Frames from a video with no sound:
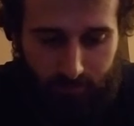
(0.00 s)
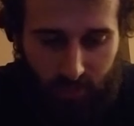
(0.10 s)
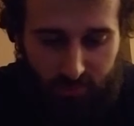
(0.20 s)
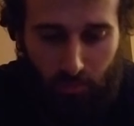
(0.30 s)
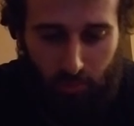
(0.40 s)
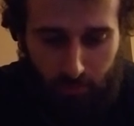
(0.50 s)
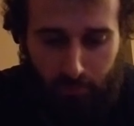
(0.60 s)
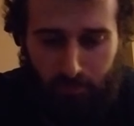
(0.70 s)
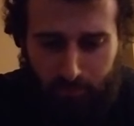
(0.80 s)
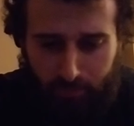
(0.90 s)
someone with,
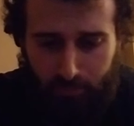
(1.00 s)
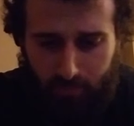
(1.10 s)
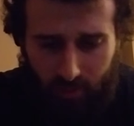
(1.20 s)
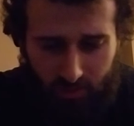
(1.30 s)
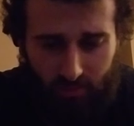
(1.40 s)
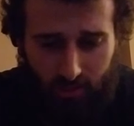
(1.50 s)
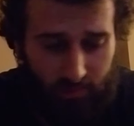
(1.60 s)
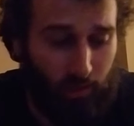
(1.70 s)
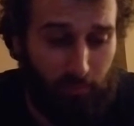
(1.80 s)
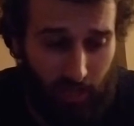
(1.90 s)
in
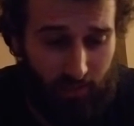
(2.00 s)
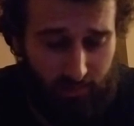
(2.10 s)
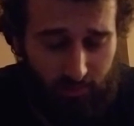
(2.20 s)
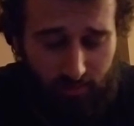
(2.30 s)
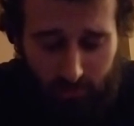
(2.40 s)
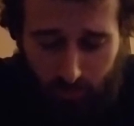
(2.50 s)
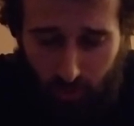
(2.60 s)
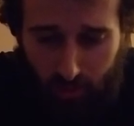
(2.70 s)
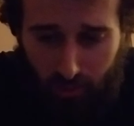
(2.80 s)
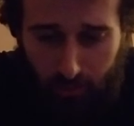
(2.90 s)
some cases,
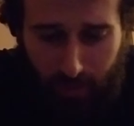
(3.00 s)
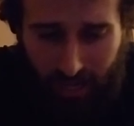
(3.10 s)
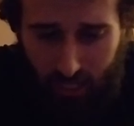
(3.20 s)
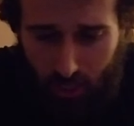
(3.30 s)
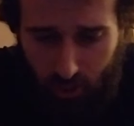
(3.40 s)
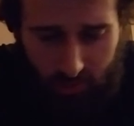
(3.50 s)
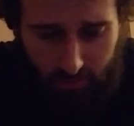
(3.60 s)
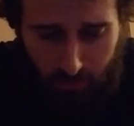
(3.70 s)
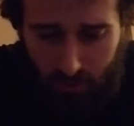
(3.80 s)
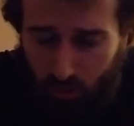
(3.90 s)
with back injuries,
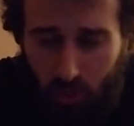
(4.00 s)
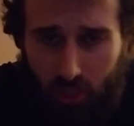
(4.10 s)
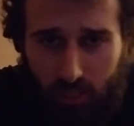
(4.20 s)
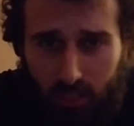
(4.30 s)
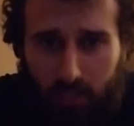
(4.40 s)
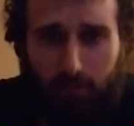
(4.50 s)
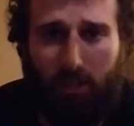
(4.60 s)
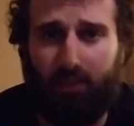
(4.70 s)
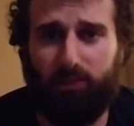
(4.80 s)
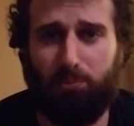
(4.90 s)
but usually, I
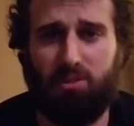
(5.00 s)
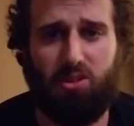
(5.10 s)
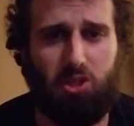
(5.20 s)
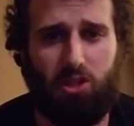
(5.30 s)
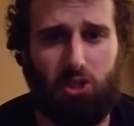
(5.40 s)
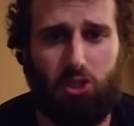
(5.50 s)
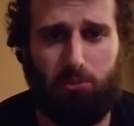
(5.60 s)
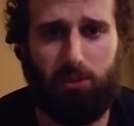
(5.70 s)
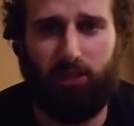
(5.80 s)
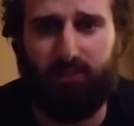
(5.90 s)
mean, it's a position that
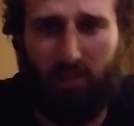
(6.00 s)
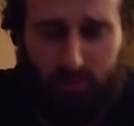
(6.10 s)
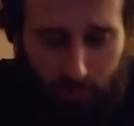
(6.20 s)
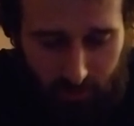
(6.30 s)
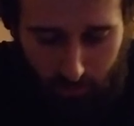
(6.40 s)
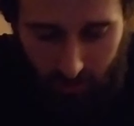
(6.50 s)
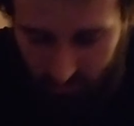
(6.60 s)
should be accessible to us.